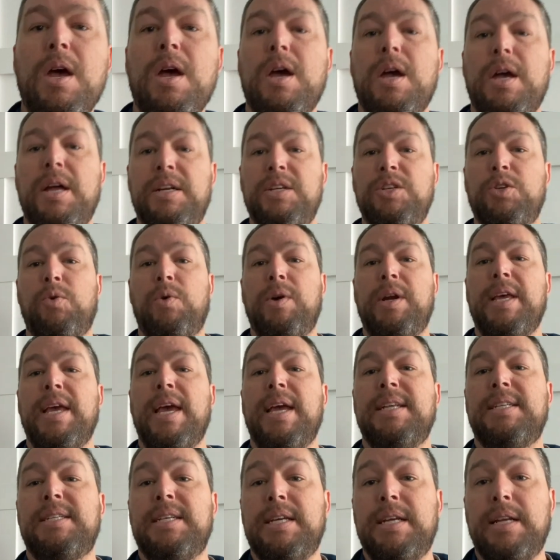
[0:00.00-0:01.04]
In
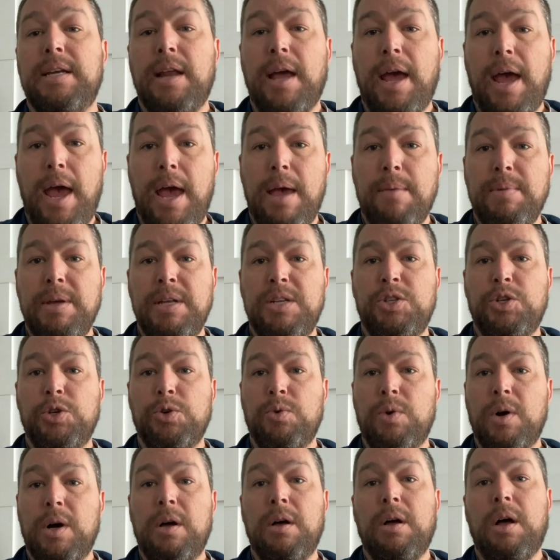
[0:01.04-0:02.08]
2018, Amy
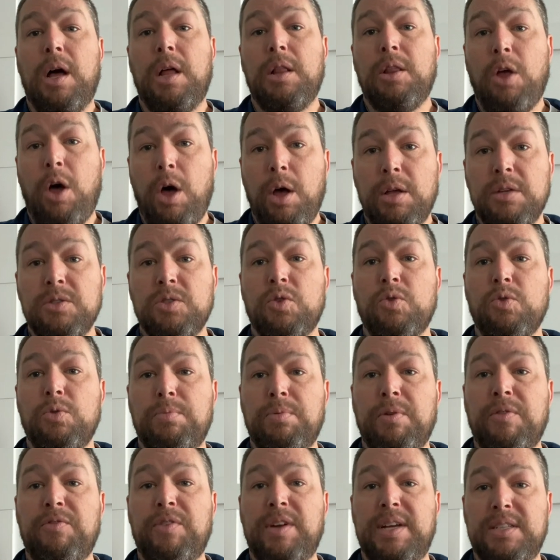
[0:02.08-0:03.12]
Chua, a law school
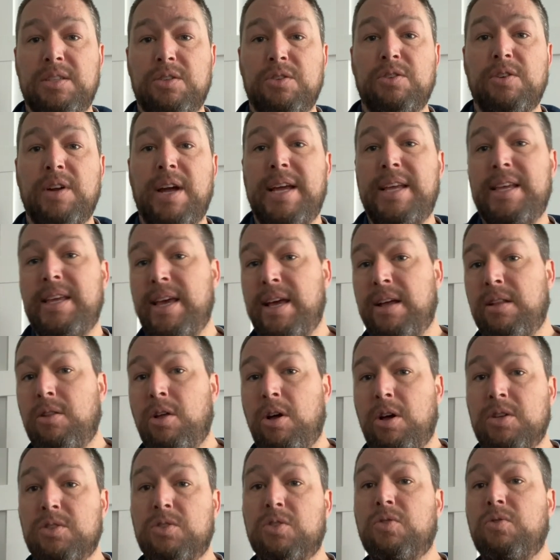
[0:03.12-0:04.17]
professor at Yale
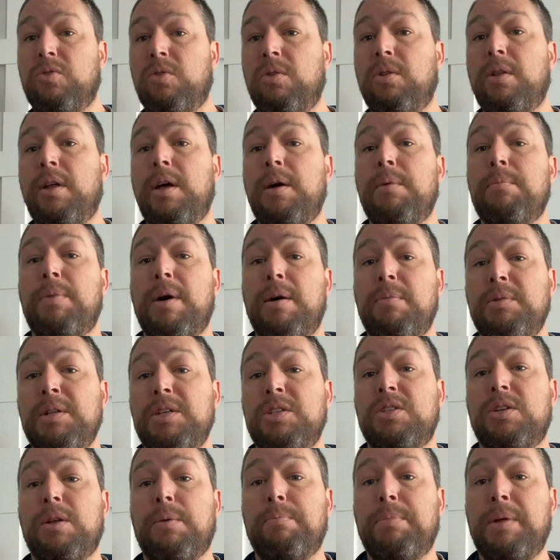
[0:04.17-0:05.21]
Law School,
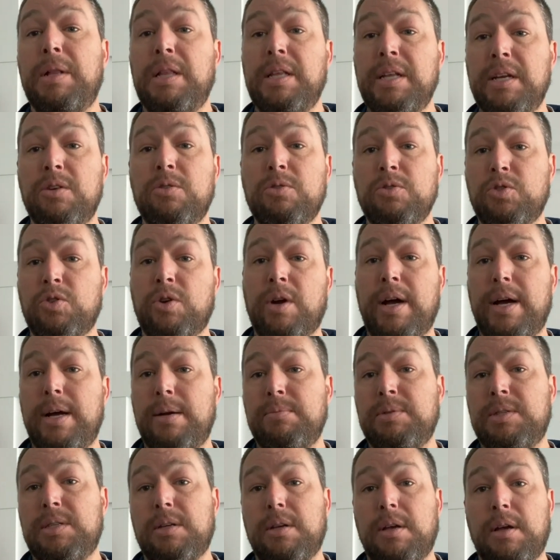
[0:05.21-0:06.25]
published Political
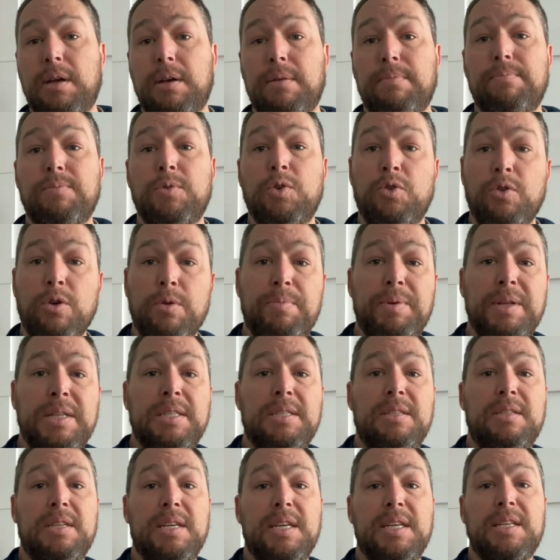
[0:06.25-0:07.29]
Tribes, Group
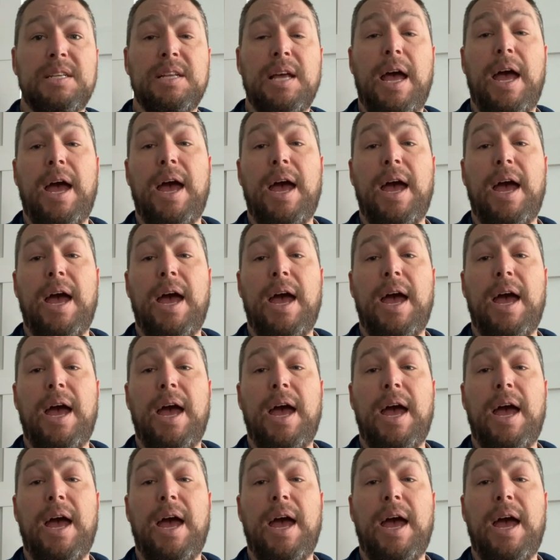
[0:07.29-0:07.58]
Instinct,